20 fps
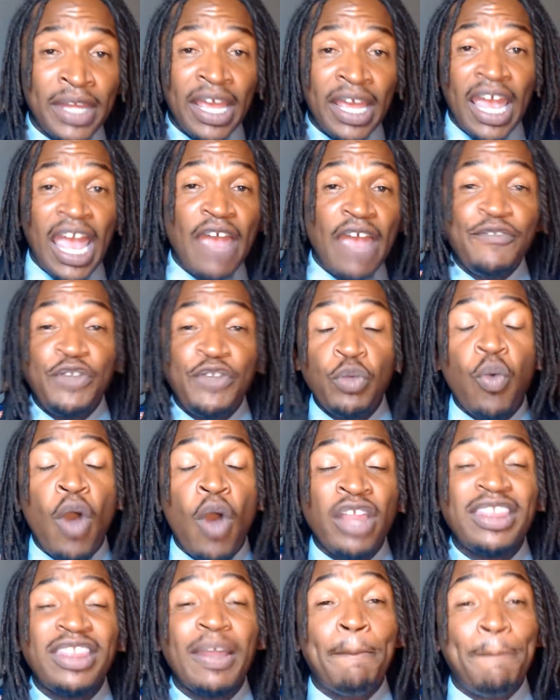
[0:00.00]
If you want
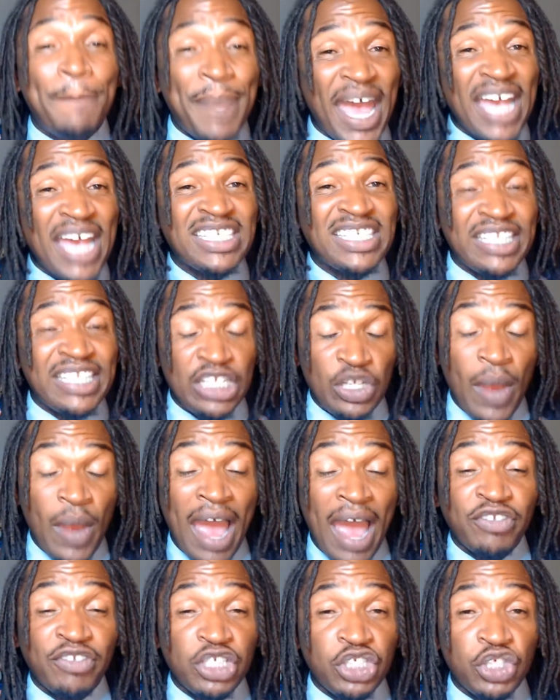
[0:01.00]
the best, then you have
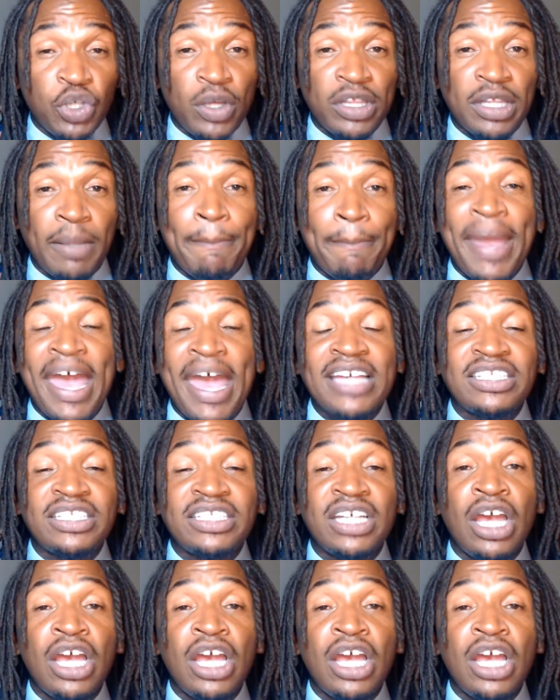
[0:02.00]
to join the best.